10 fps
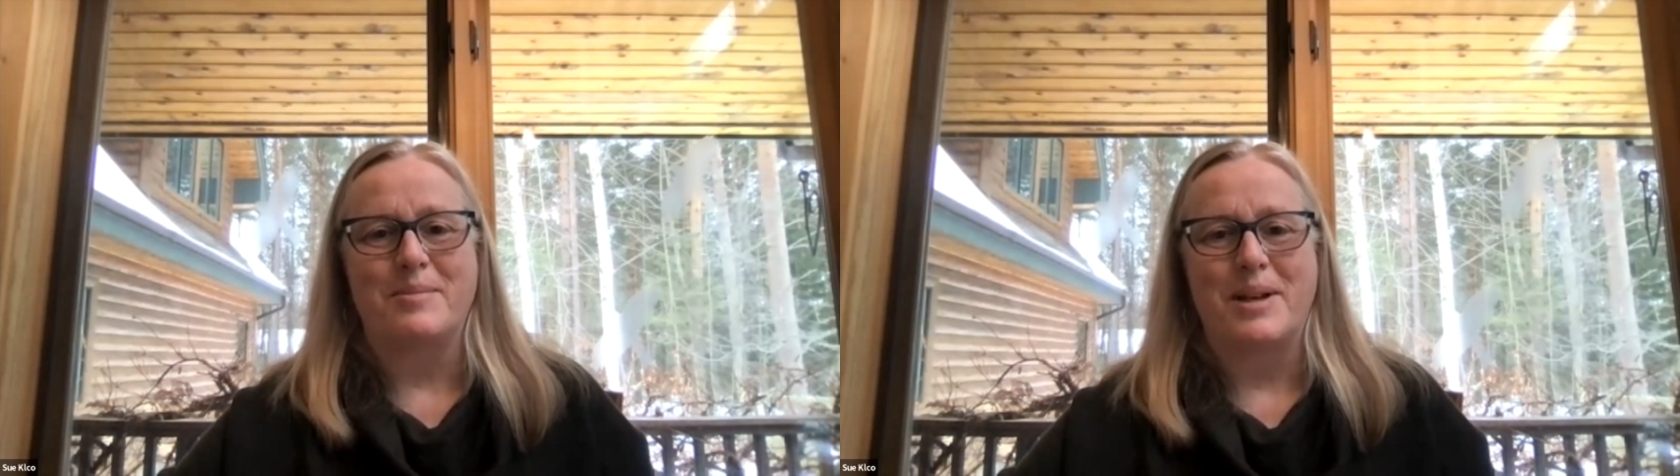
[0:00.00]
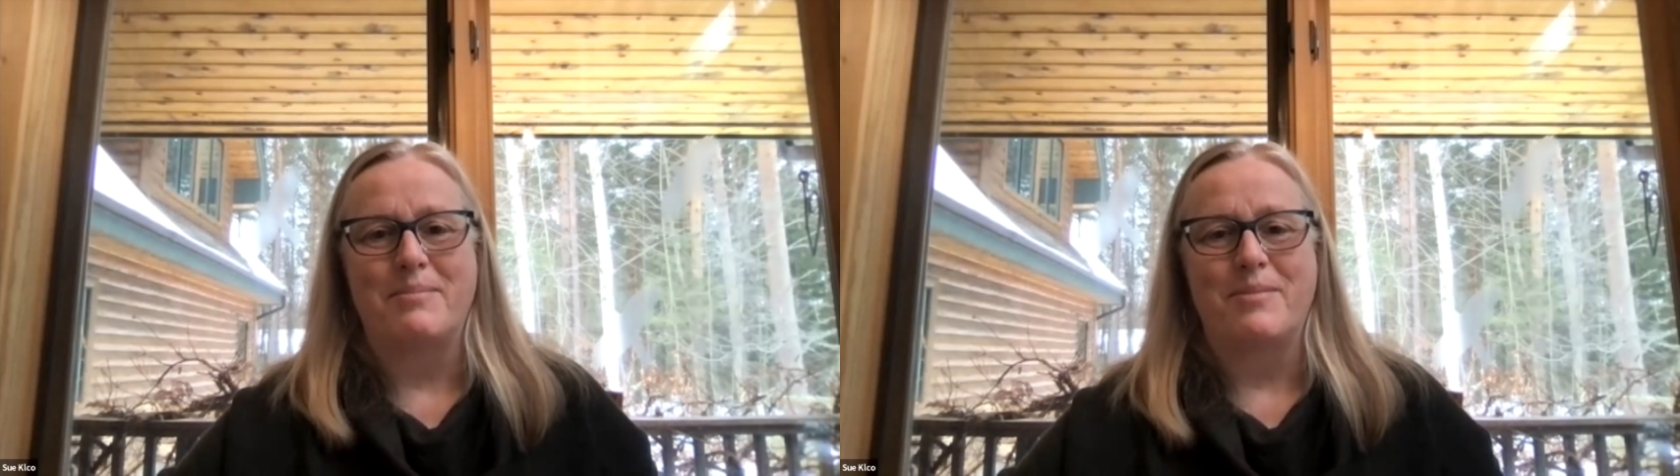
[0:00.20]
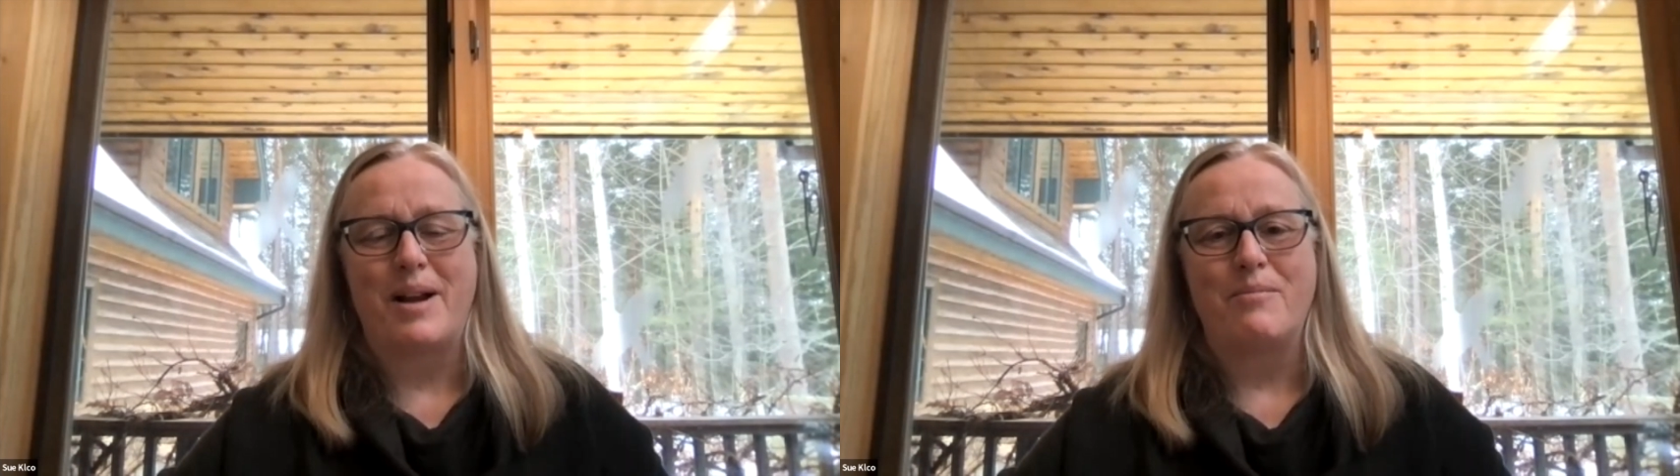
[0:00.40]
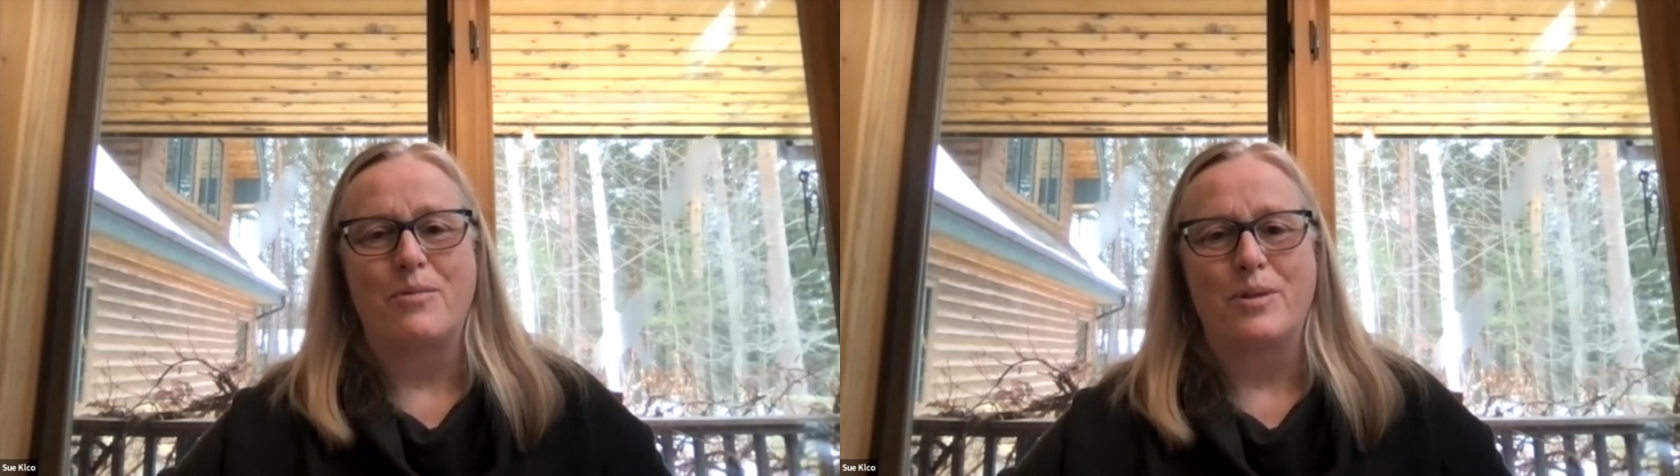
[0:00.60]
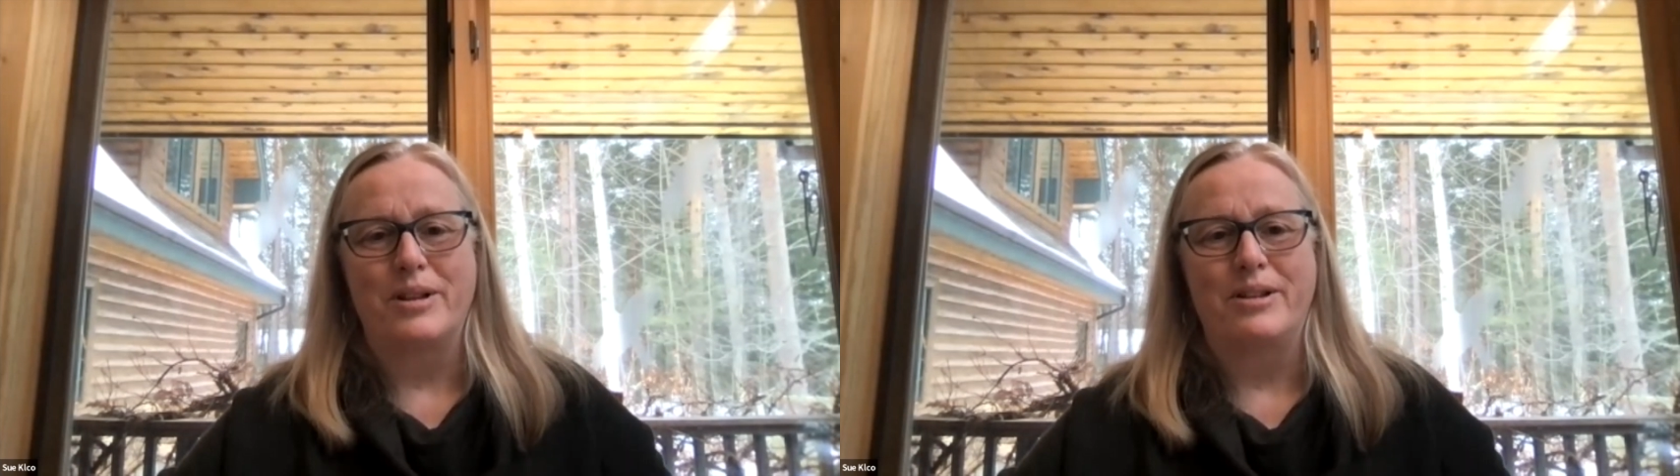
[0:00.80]
I'm
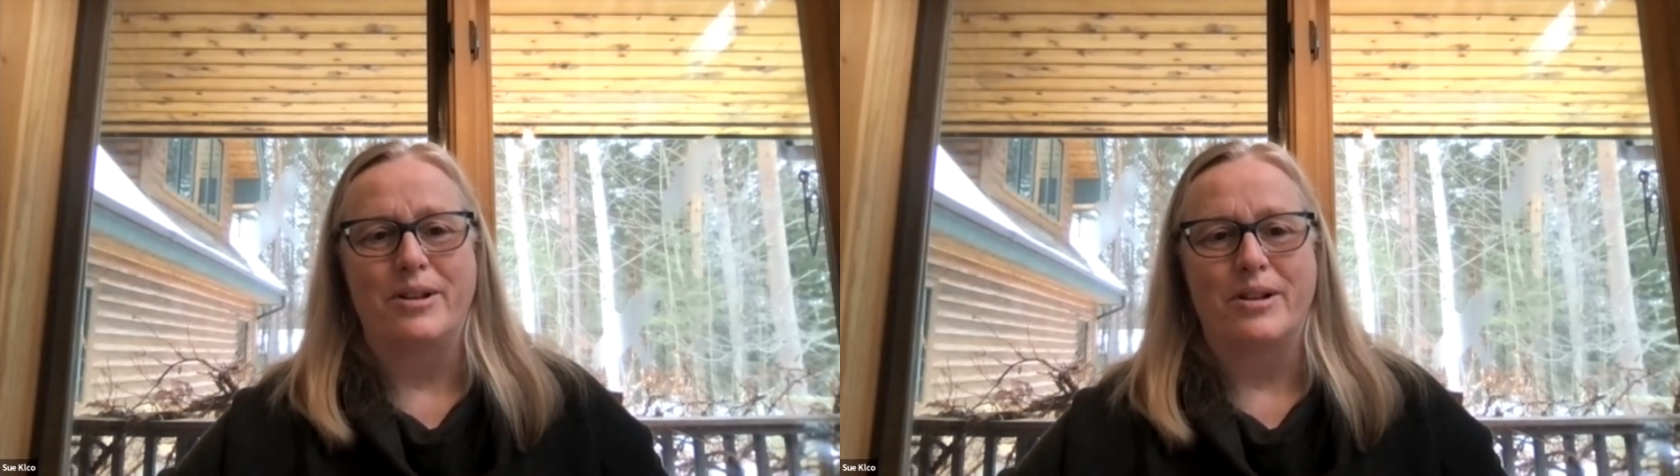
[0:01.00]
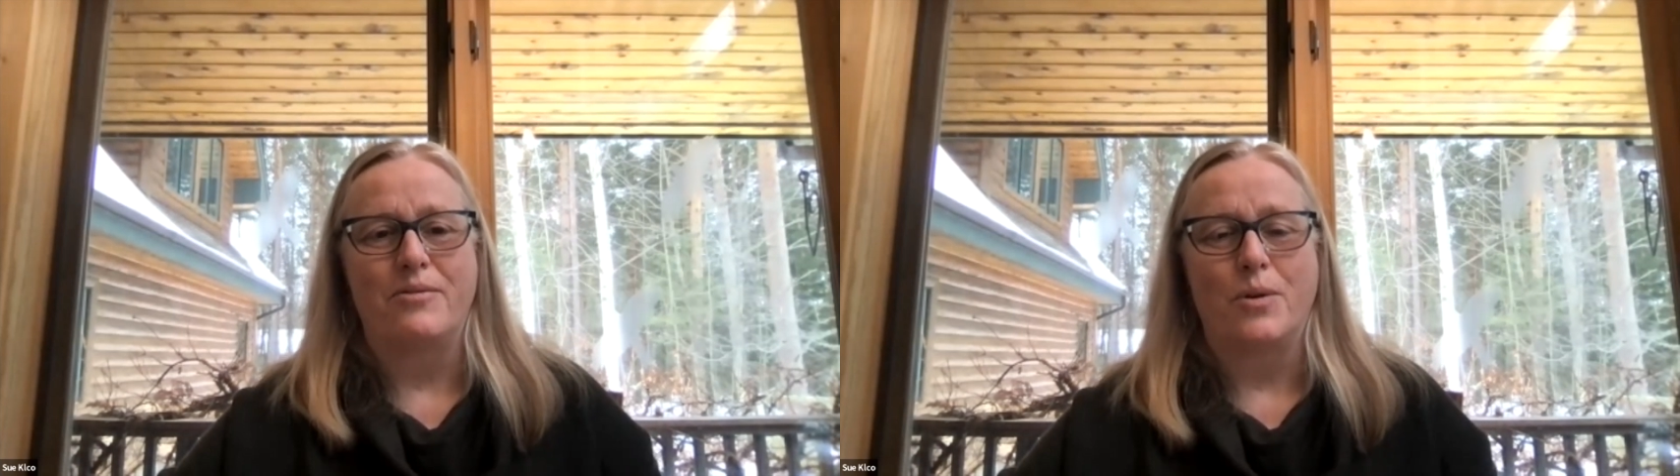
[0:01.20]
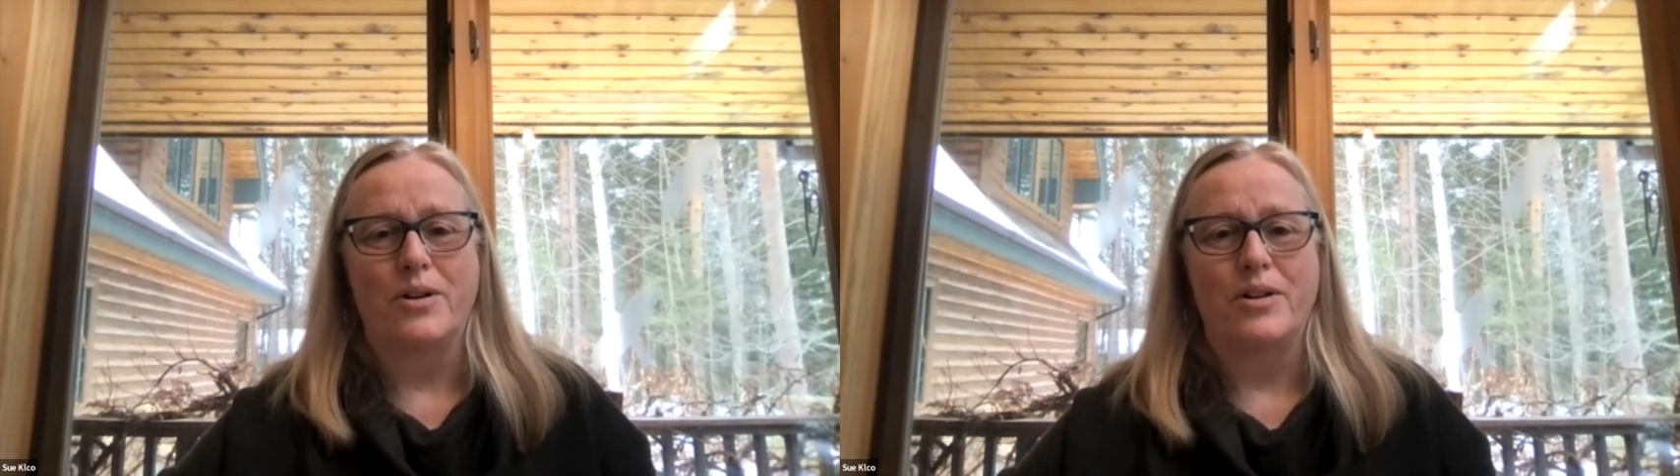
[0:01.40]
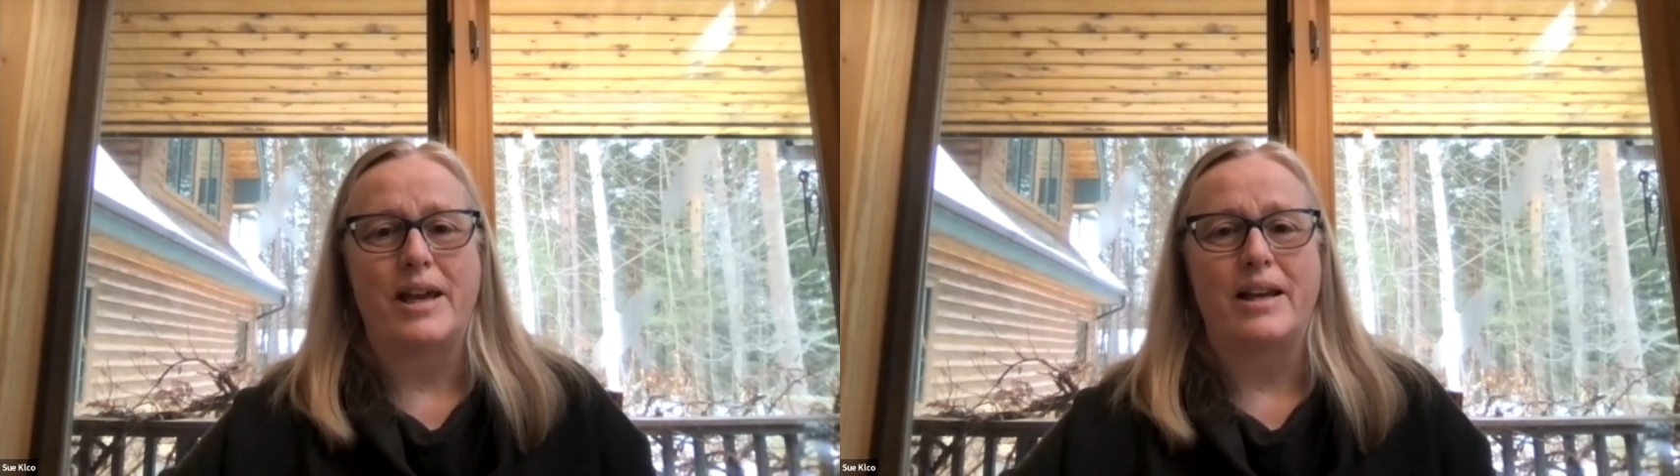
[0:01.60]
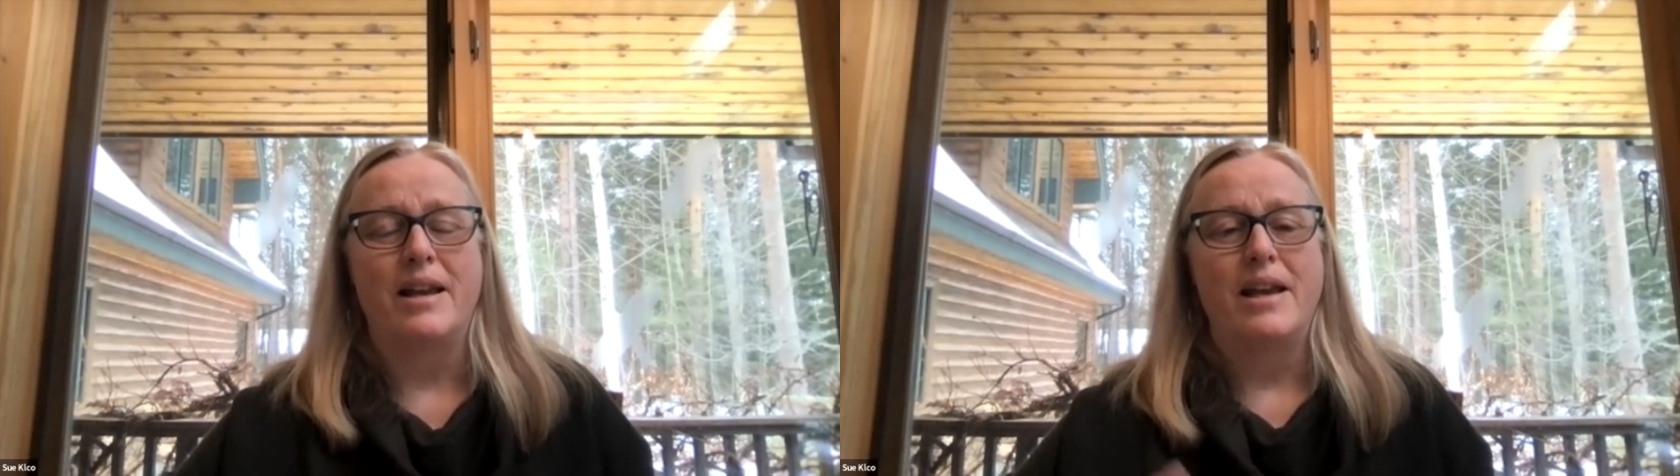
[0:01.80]
really looking forward to that.